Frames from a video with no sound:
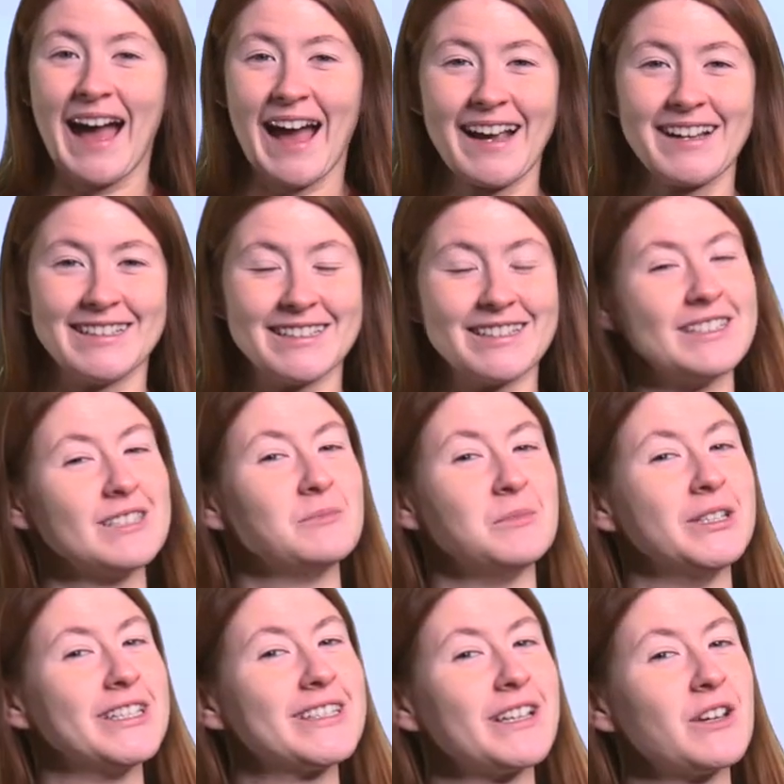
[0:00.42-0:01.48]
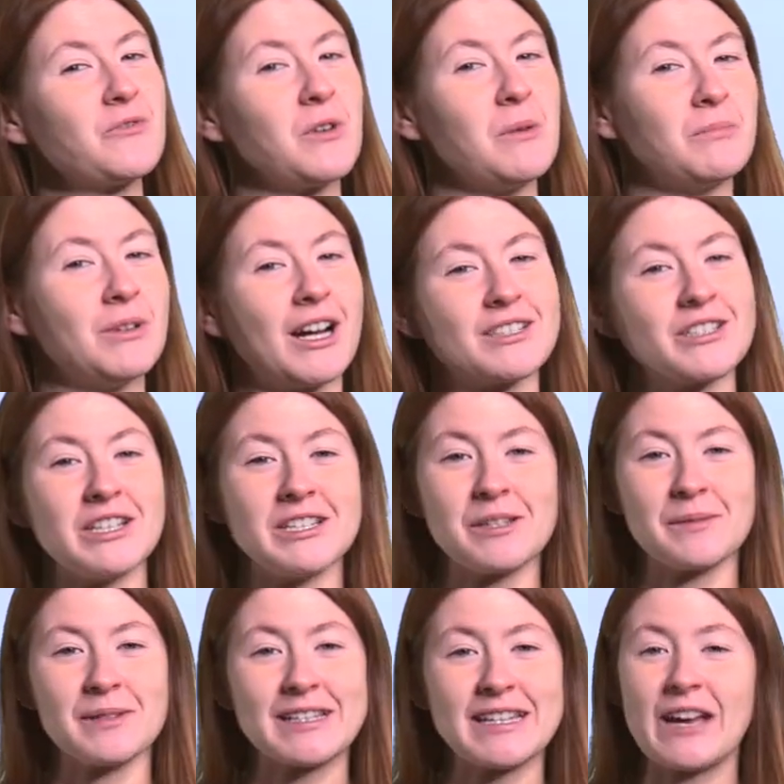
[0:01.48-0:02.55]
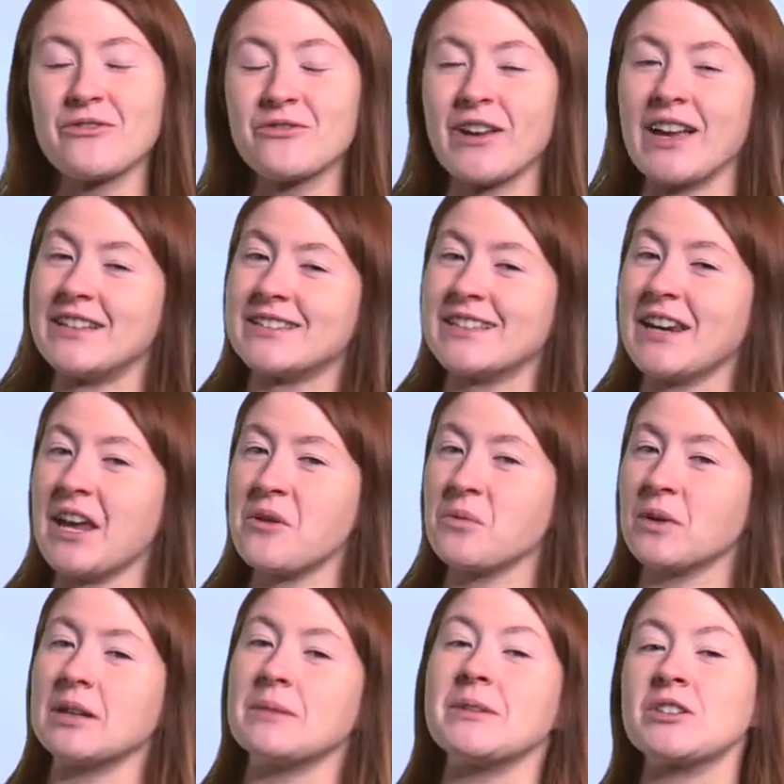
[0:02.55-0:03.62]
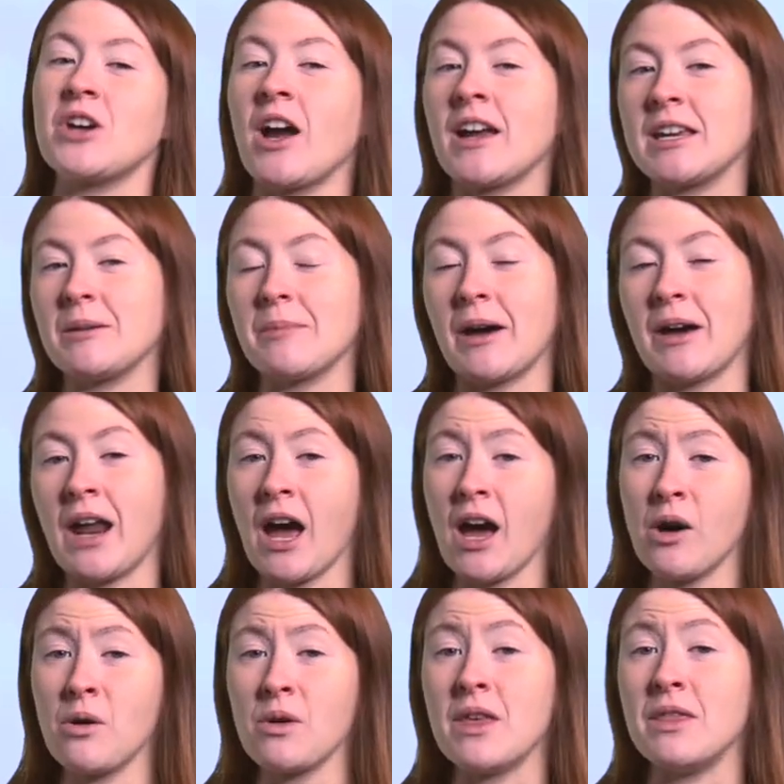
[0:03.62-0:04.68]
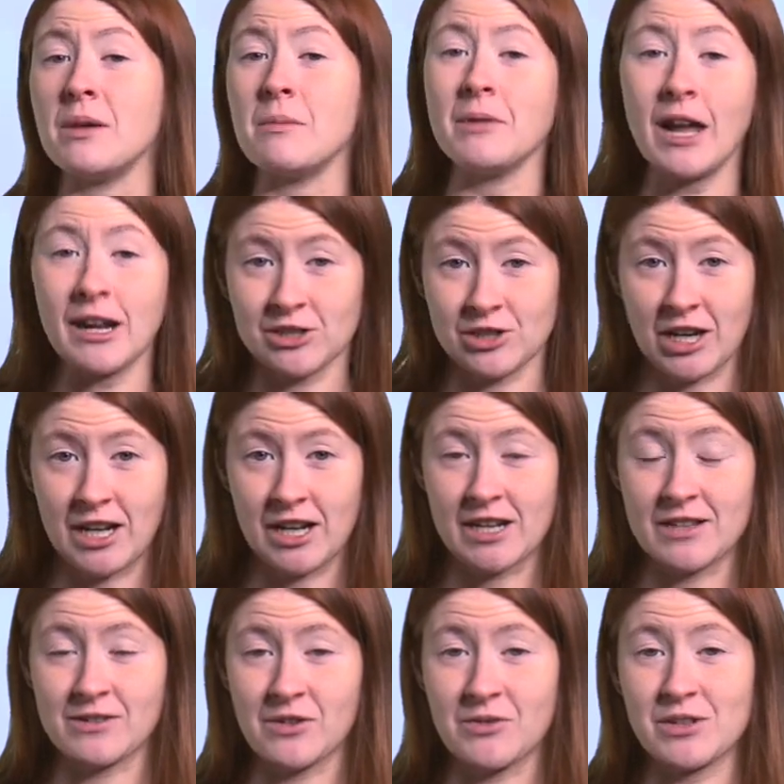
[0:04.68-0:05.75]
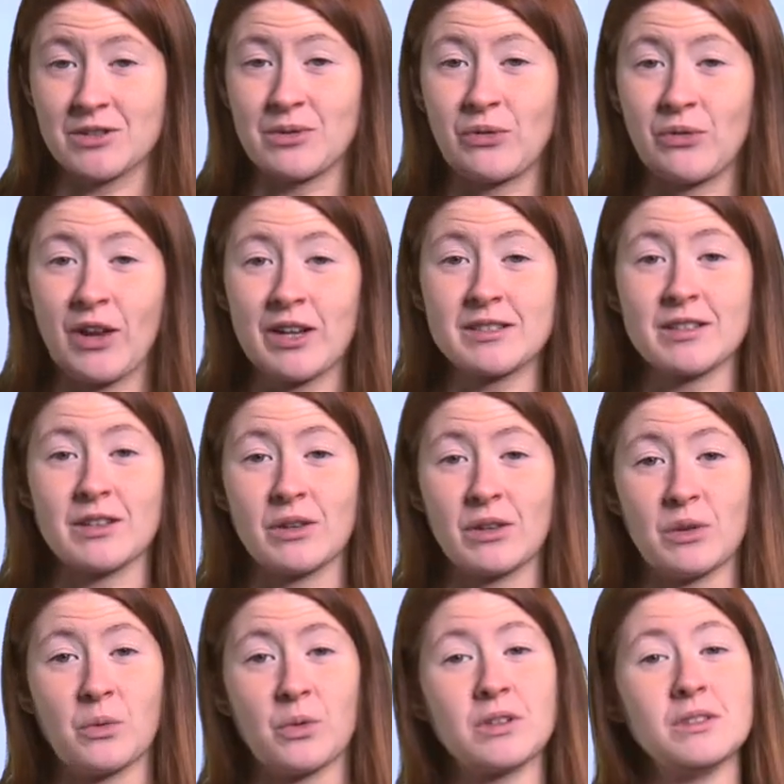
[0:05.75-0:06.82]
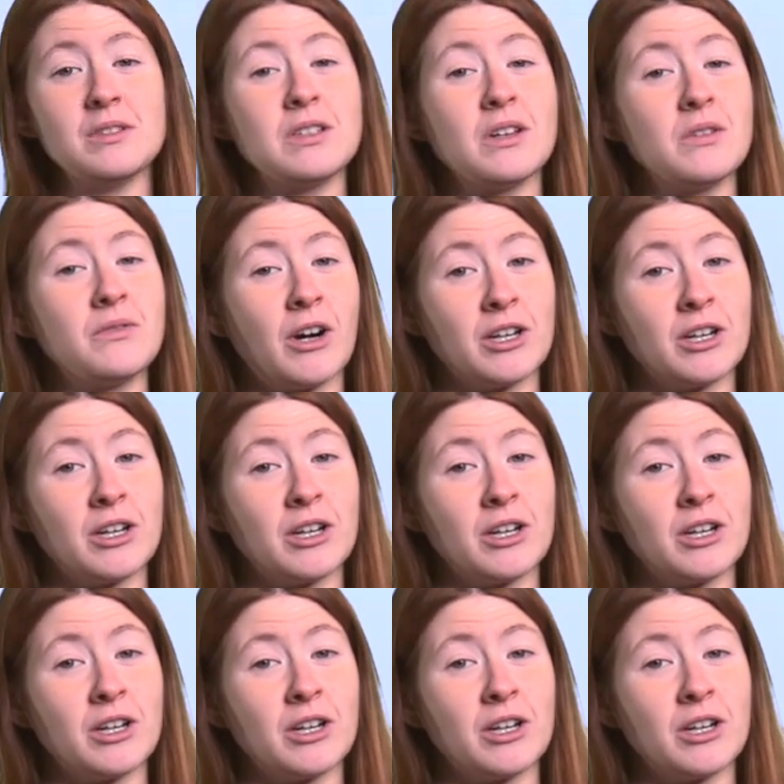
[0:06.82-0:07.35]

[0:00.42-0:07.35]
Hi, this is Melissa from Blockchain WTF, and today we're going to be talking about how the blockchain is going to affect the world of